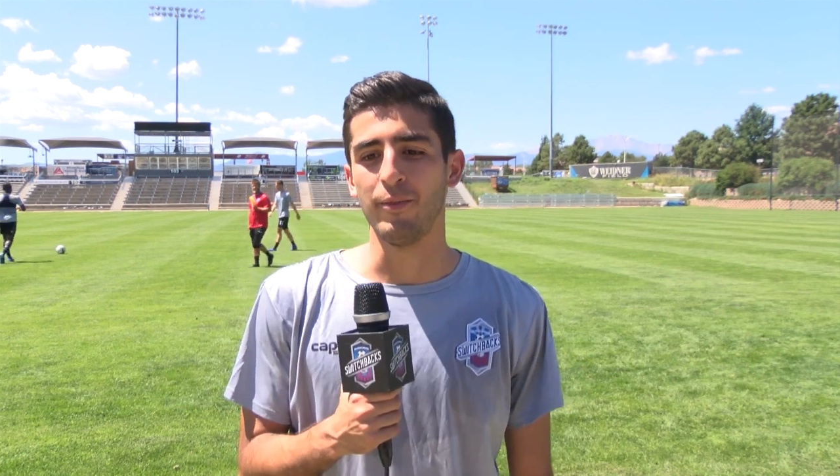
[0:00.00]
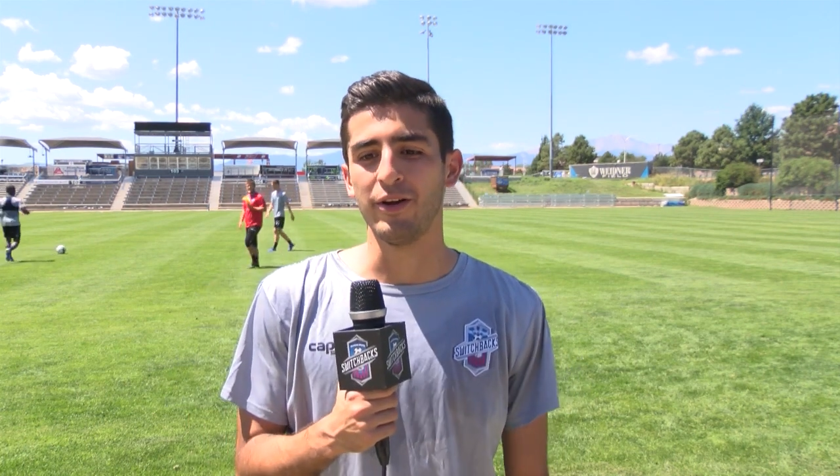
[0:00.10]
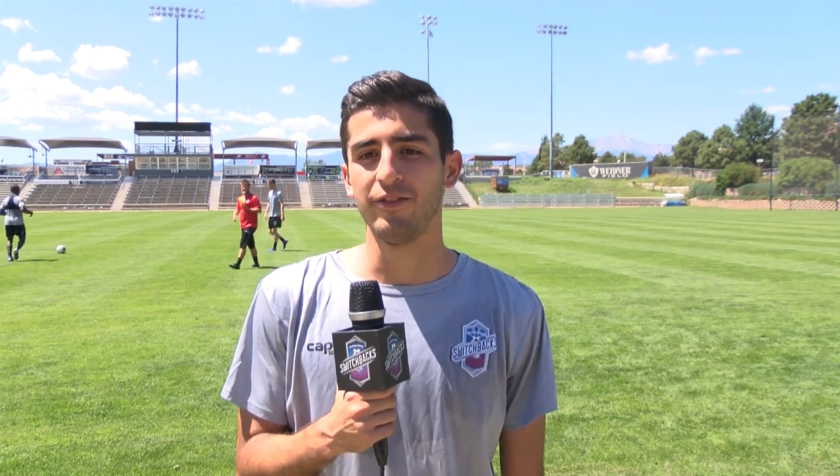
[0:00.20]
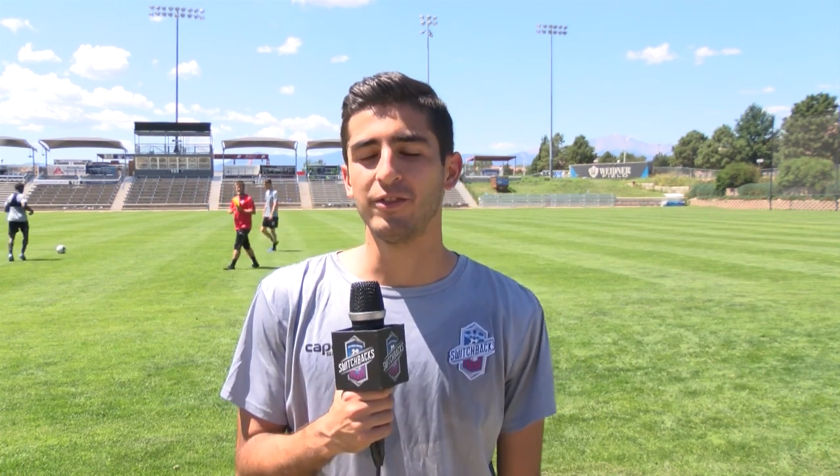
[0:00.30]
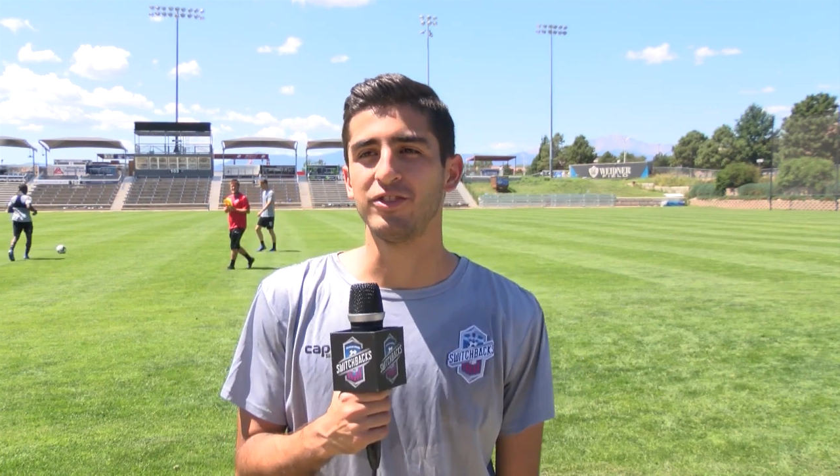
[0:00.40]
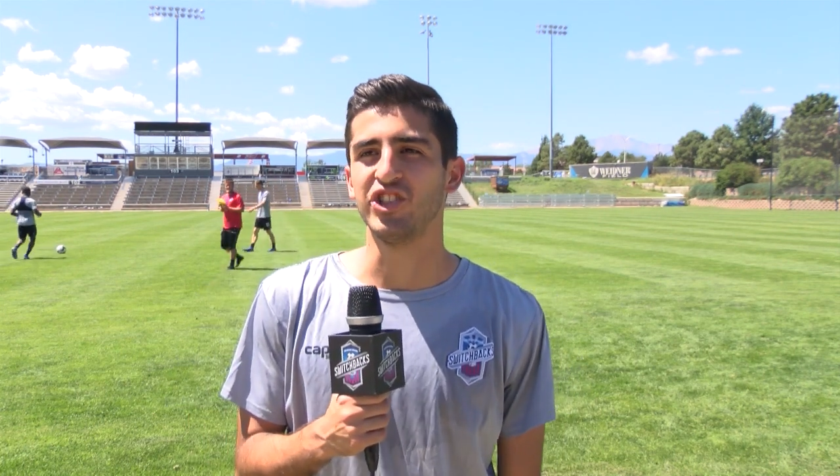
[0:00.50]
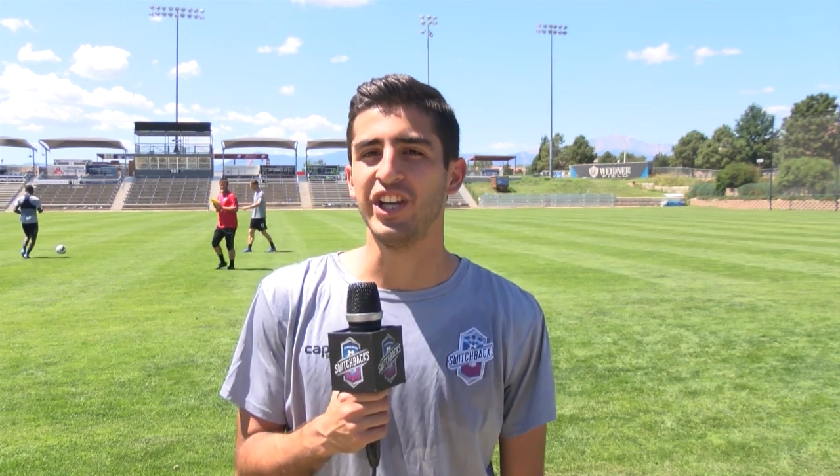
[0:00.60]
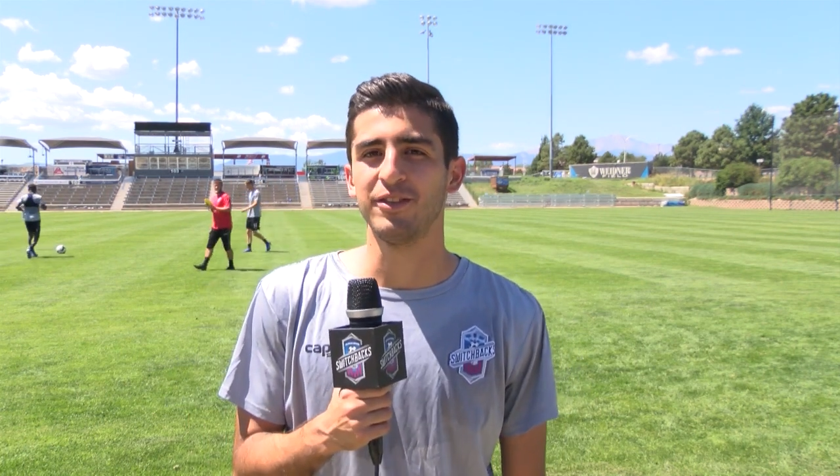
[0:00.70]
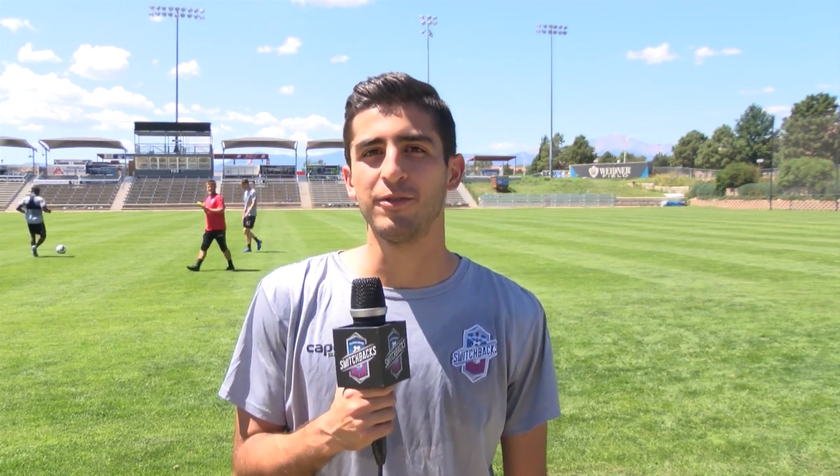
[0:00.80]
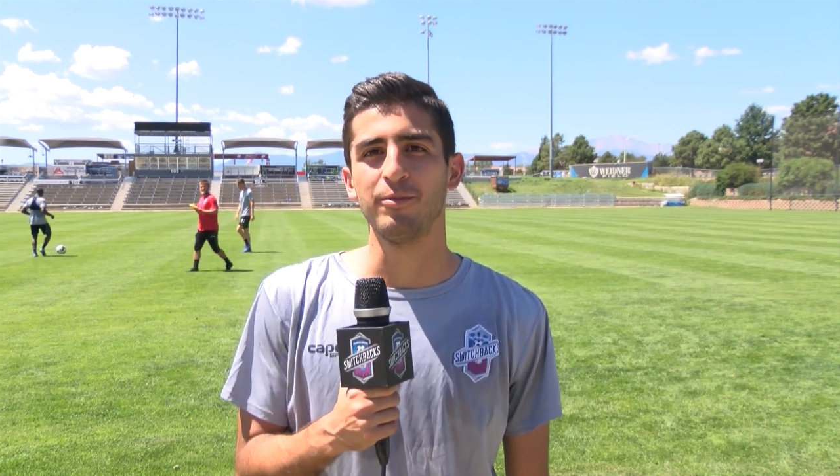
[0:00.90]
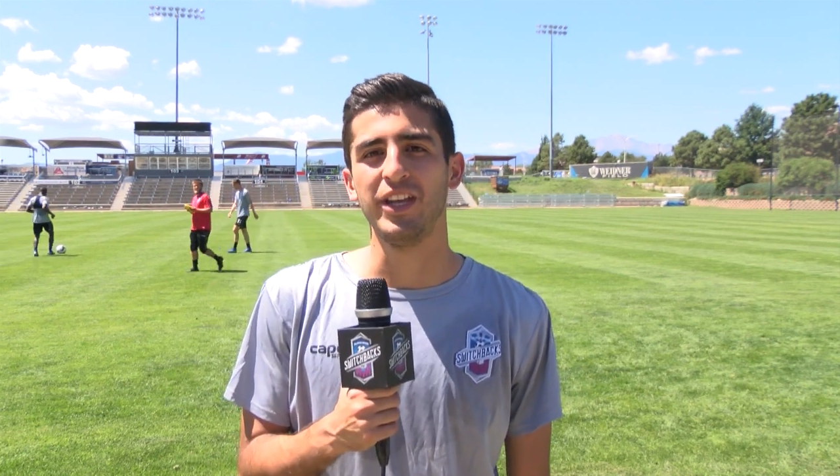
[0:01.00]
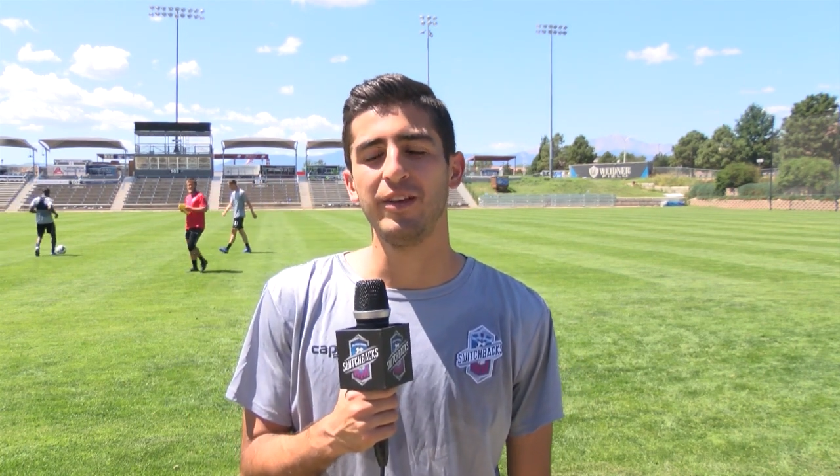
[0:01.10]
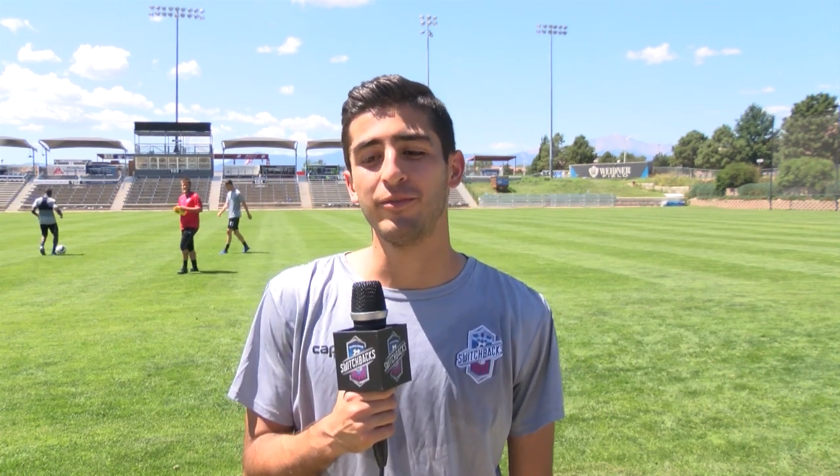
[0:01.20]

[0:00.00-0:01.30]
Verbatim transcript: very difficult change for me,